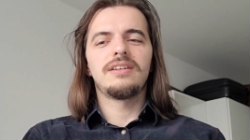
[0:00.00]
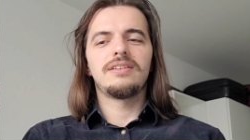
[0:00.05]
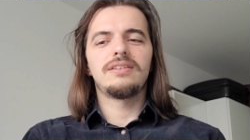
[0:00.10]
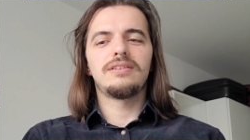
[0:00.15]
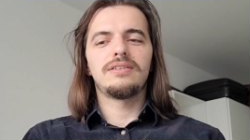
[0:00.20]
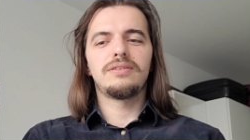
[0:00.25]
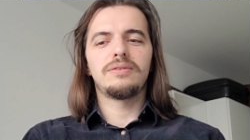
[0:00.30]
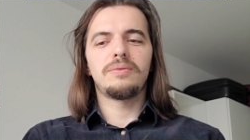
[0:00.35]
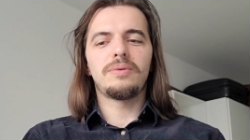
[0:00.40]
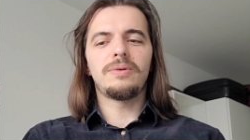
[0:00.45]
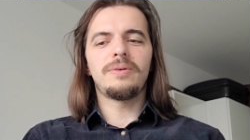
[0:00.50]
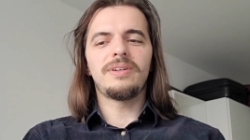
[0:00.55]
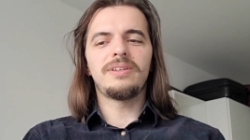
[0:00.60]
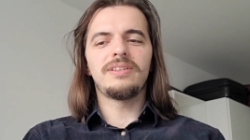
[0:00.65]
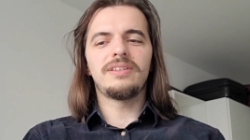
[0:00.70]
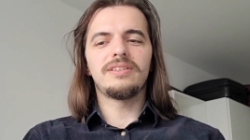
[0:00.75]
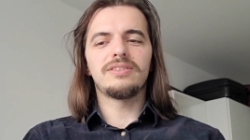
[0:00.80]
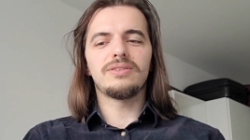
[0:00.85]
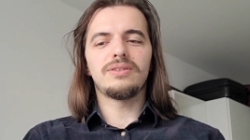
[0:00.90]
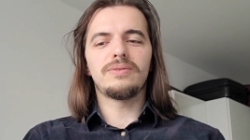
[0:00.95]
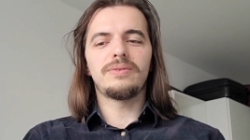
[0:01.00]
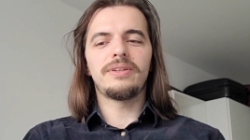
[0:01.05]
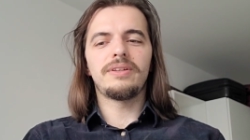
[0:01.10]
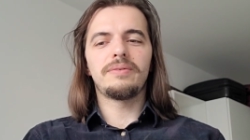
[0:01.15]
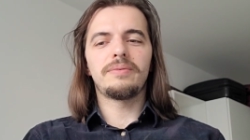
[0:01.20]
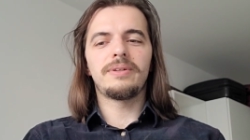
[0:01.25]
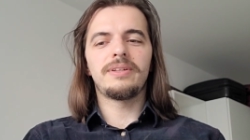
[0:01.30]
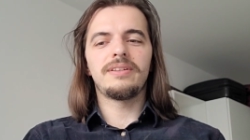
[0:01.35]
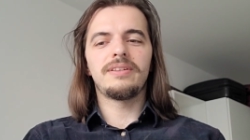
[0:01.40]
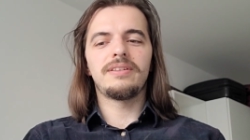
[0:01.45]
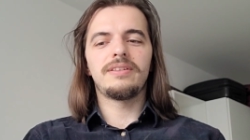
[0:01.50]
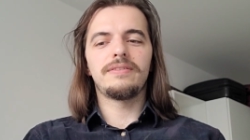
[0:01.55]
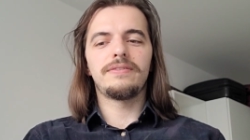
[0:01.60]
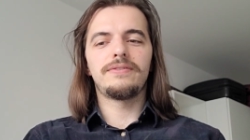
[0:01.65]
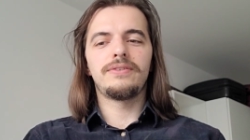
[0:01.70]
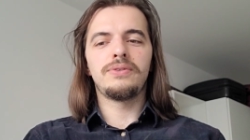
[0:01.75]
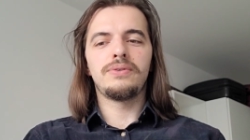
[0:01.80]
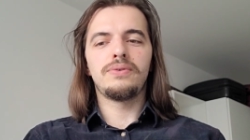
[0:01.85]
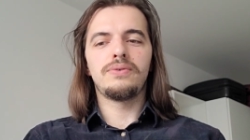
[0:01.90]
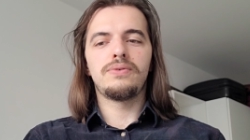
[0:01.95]
Uh, Rohan has already written a
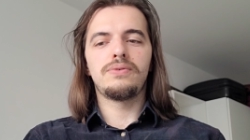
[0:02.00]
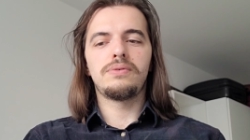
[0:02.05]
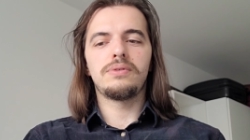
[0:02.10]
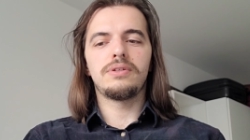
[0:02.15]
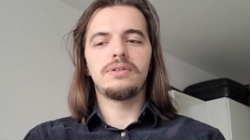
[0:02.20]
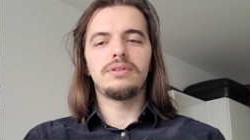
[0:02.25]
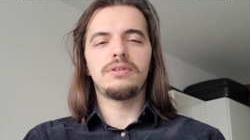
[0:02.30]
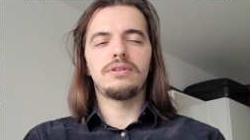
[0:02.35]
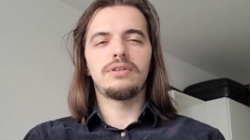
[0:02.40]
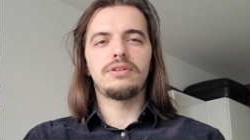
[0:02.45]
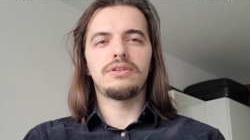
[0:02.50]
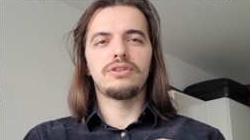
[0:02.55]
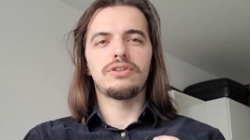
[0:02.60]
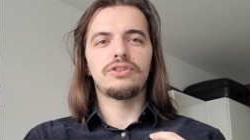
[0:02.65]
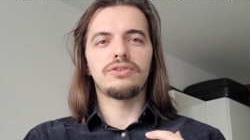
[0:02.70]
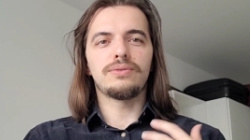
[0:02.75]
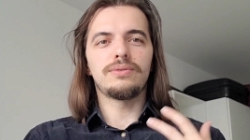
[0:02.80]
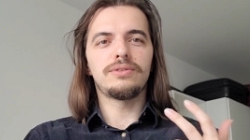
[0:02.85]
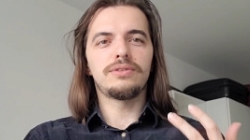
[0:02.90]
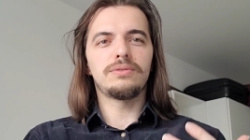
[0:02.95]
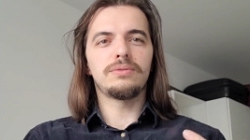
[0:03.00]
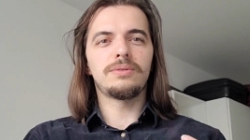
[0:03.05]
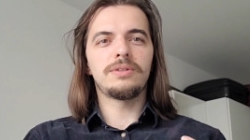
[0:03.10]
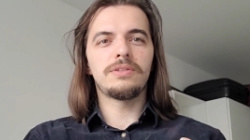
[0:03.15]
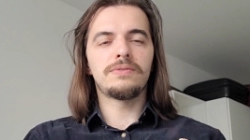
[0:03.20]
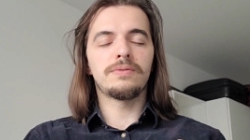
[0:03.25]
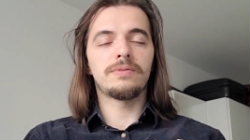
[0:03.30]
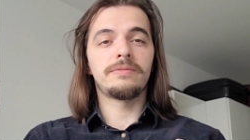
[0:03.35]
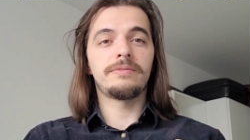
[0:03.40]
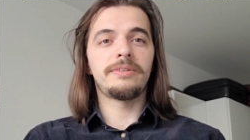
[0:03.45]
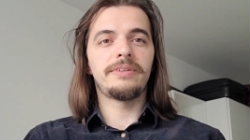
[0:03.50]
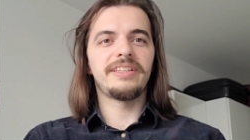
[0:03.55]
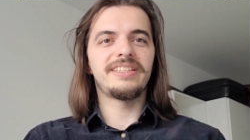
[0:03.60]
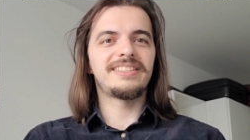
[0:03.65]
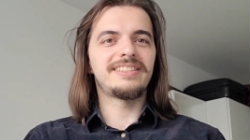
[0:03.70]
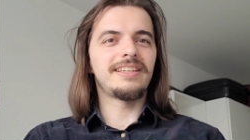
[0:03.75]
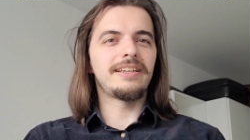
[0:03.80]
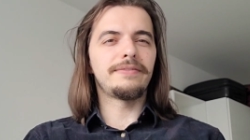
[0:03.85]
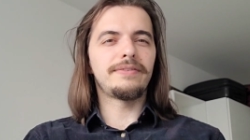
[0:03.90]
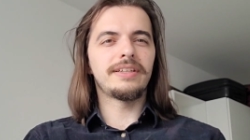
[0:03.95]
few uh, short stories for various
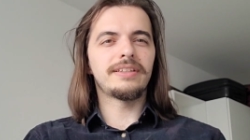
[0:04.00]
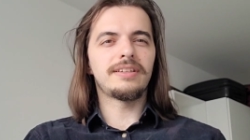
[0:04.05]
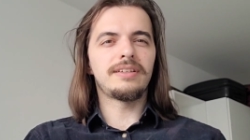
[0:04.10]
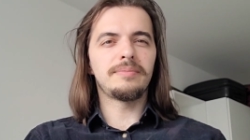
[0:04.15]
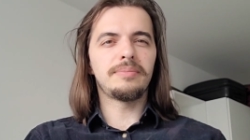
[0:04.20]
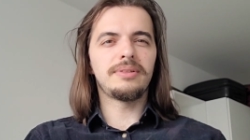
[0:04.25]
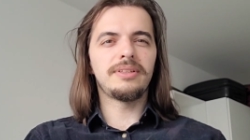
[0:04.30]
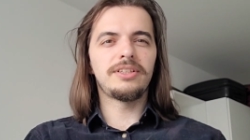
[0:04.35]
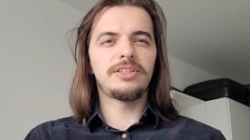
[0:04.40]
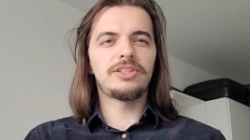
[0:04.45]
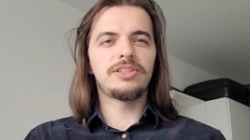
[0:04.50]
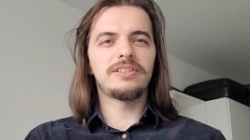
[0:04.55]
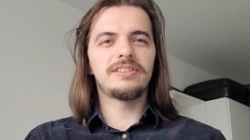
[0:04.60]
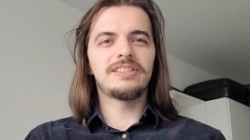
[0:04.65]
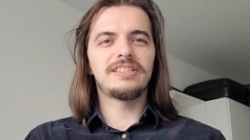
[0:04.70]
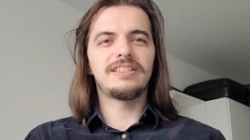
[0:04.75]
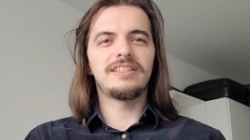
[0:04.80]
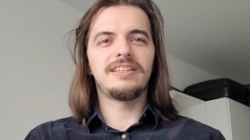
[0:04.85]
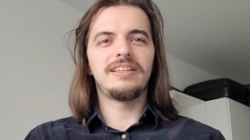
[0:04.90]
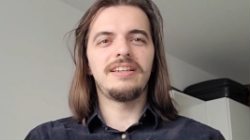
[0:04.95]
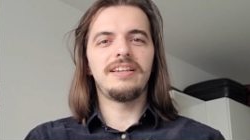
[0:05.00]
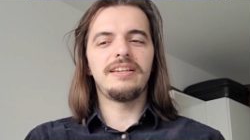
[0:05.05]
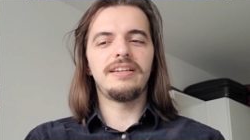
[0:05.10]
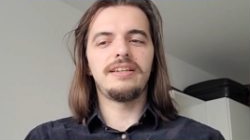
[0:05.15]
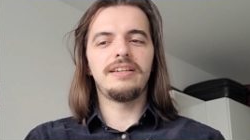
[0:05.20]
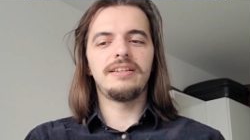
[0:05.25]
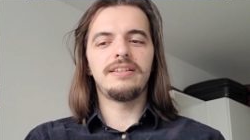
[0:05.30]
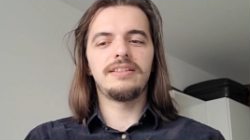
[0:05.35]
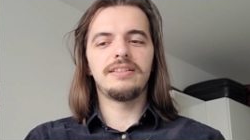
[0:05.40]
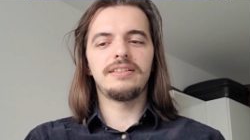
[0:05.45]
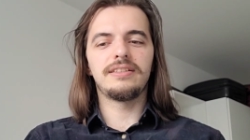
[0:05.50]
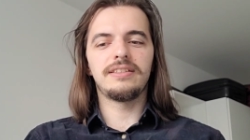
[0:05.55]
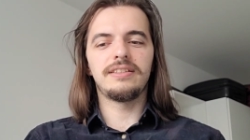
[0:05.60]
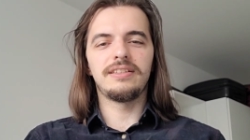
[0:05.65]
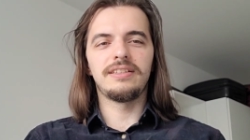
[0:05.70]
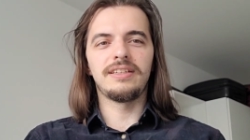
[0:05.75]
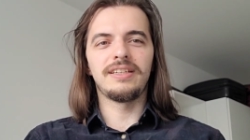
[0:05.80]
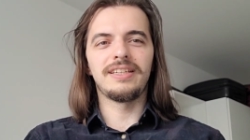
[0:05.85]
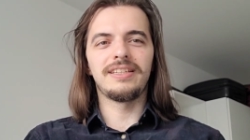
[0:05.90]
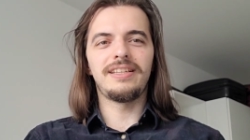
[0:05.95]
sci-fi compilations, and
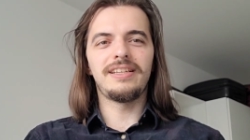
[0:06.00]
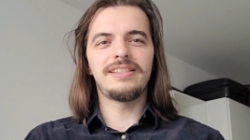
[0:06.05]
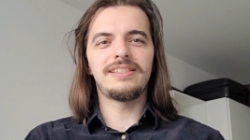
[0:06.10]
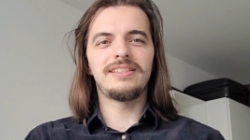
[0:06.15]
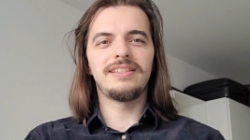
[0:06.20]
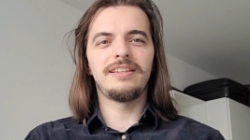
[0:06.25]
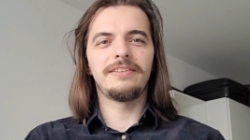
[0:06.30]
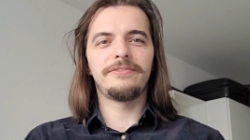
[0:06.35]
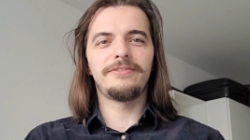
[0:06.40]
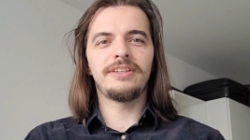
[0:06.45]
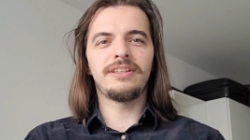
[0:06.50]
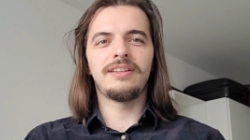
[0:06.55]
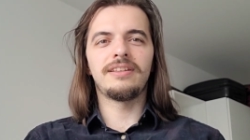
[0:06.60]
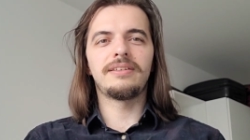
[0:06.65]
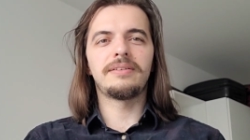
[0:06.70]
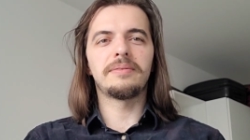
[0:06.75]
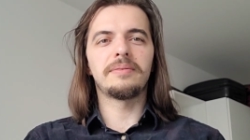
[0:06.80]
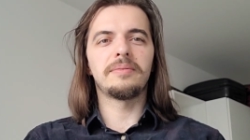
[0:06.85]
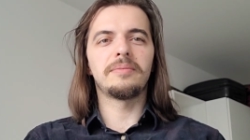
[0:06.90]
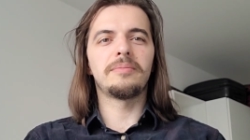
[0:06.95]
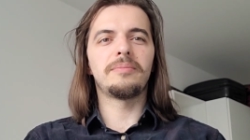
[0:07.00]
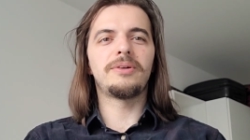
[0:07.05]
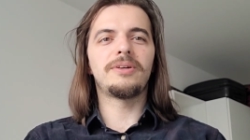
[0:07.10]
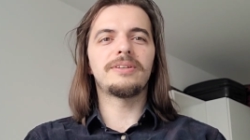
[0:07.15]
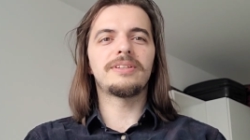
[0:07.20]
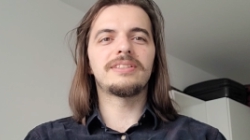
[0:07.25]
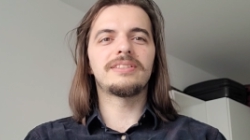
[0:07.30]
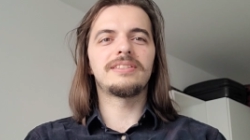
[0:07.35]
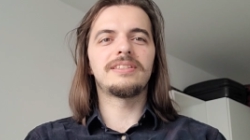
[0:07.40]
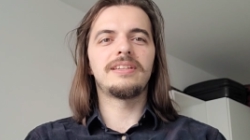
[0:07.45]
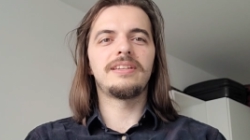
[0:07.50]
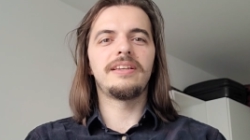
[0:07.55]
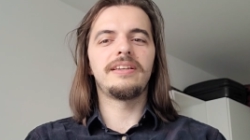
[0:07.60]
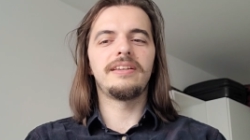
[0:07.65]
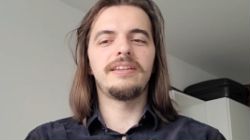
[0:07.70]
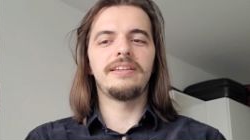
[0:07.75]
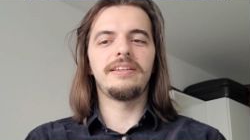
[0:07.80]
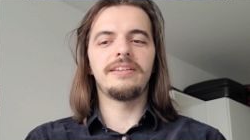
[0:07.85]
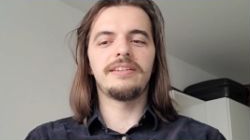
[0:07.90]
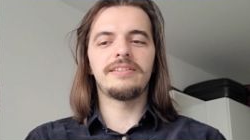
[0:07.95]
uh, this novella marks
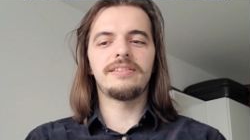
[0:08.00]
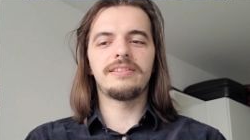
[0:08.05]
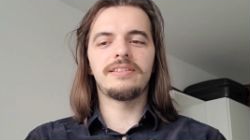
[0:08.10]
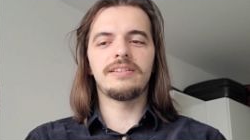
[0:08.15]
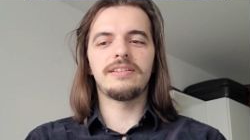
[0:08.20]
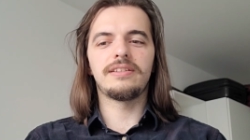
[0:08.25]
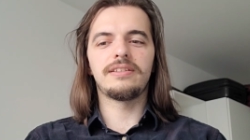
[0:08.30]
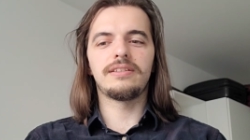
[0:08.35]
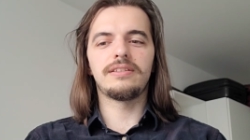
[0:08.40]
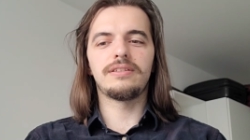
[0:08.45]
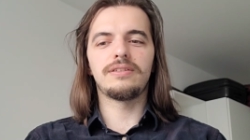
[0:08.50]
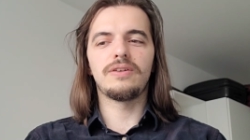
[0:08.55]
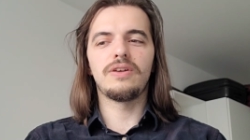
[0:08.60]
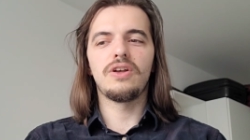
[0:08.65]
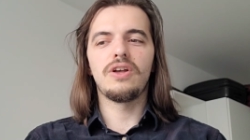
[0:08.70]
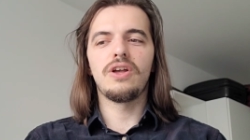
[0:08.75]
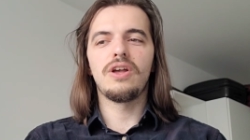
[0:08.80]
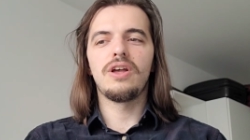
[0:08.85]
his uh,